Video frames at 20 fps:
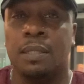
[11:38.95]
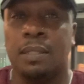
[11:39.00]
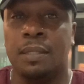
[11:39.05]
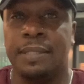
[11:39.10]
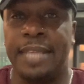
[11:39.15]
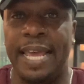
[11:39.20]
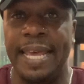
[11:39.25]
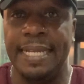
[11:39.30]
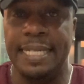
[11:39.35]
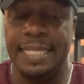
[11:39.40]

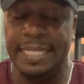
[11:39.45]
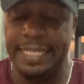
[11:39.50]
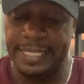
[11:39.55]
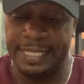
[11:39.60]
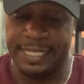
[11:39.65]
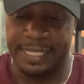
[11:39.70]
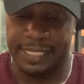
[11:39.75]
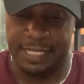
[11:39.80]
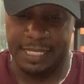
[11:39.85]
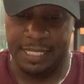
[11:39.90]
that
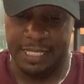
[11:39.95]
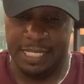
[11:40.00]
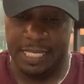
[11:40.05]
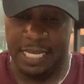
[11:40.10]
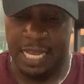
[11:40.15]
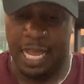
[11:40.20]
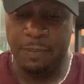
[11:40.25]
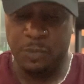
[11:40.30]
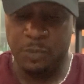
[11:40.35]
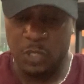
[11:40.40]
list,
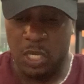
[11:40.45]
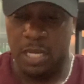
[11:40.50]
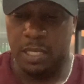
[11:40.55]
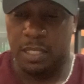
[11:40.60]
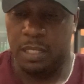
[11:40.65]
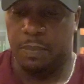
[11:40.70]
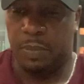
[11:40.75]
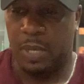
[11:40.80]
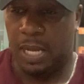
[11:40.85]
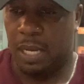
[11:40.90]
I'm talking
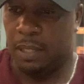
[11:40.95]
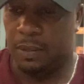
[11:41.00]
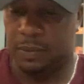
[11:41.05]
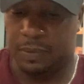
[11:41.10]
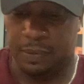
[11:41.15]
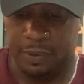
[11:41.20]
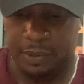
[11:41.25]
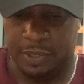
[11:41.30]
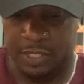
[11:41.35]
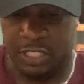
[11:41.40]
about
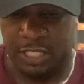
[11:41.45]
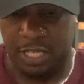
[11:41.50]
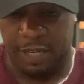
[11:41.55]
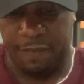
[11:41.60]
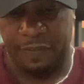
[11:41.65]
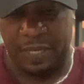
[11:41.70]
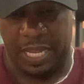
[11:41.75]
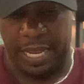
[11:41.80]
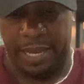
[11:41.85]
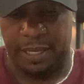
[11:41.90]

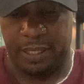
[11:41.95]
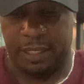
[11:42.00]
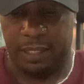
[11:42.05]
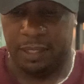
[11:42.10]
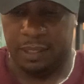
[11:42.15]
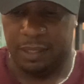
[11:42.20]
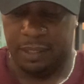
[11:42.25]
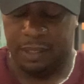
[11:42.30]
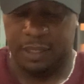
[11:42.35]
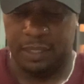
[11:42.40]
stuff
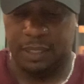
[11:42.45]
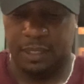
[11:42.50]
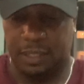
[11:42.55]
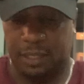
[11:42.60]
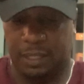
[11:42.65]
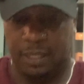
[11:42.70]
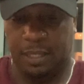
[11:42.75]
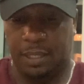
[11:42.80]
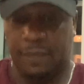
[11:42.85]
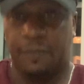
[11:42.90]
like,
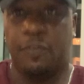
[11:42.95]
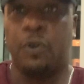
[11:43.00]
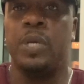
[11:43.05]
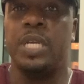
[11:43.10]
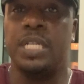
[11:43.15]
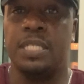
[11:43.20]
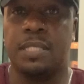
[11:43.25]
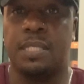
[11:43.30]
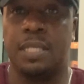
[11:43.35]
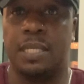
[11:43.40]
for
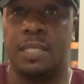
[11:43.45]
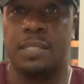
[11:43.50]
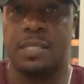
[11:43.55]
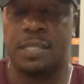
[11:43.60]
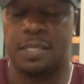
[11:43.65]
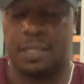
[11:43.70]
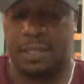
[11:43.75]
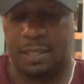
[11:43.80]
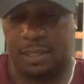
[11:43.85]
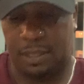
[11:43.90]

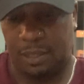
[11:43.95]
instance,